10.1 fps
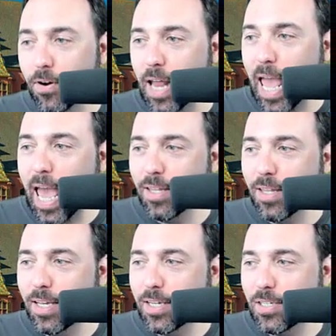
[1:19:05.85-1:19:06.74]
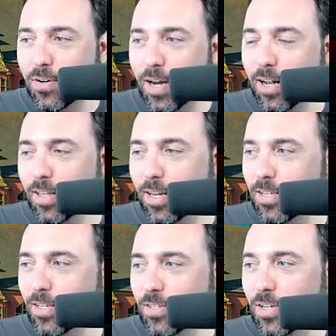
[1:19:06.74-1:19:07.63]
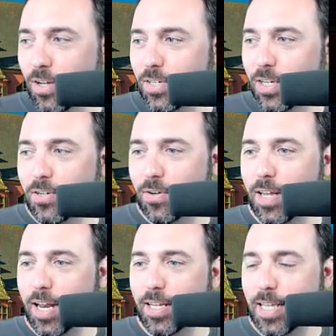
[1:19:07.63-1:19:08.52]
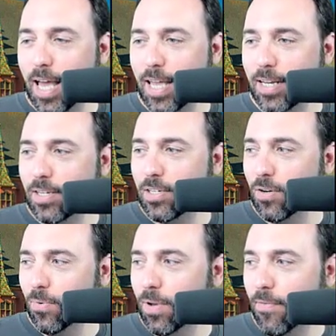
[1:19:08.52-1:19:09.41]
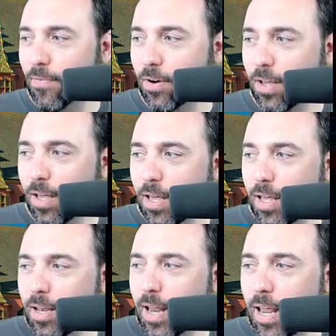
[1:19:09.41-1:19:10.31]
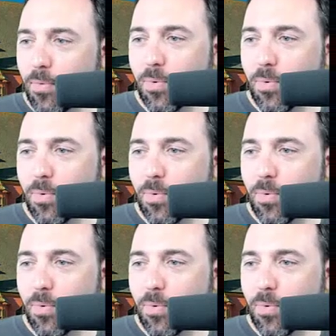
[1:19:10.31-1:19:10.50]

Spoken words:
But if you're an analyst or an analytics consultant or a data scientist or whatever,